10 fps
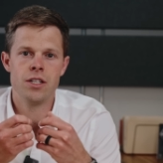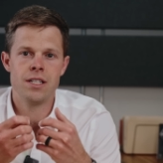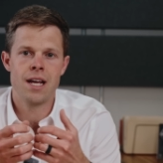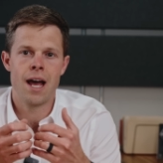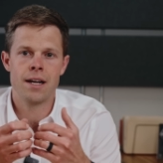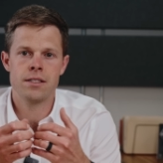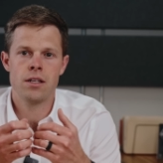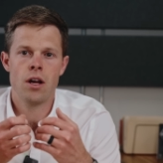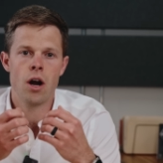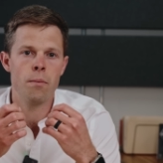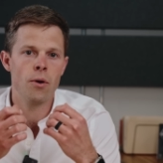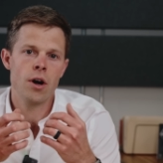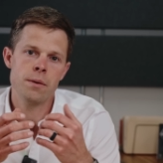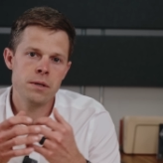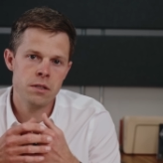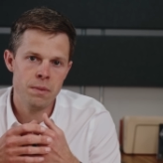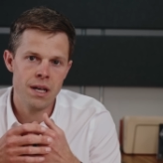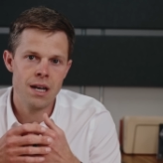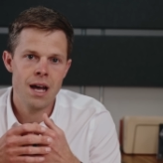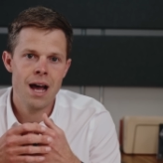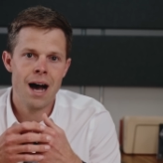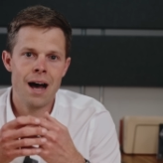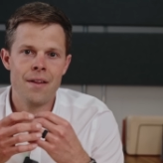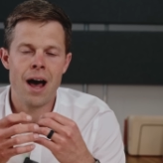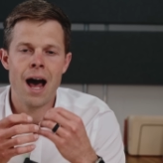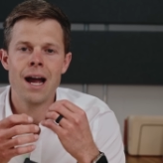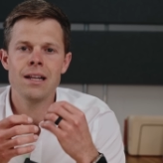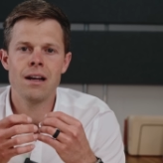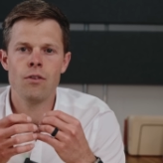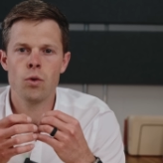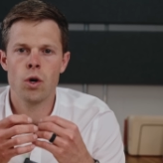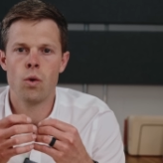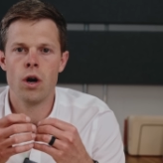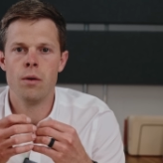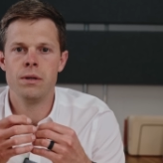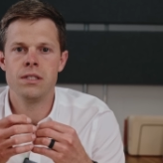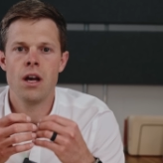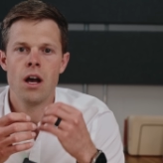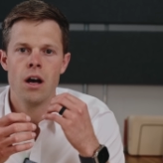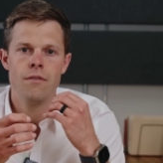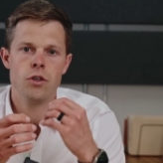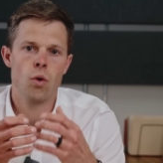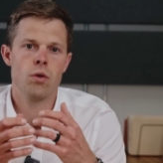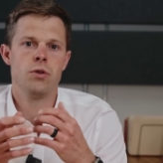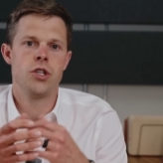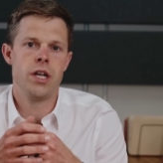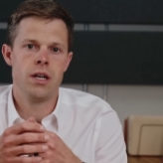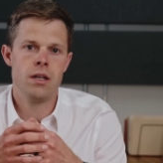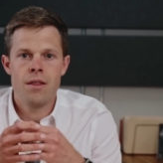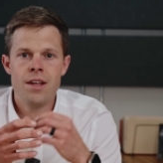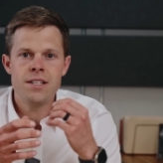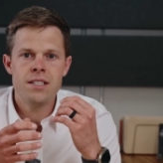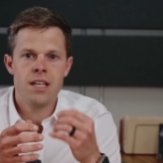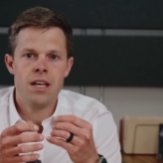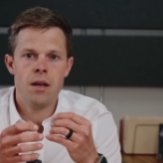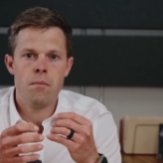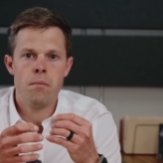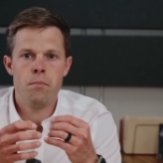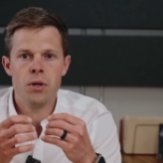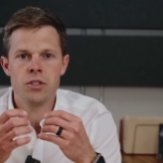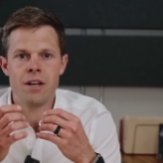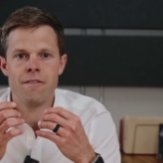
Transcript: and techs are brought up to speed on the high-level requirements of your machine. This team builds a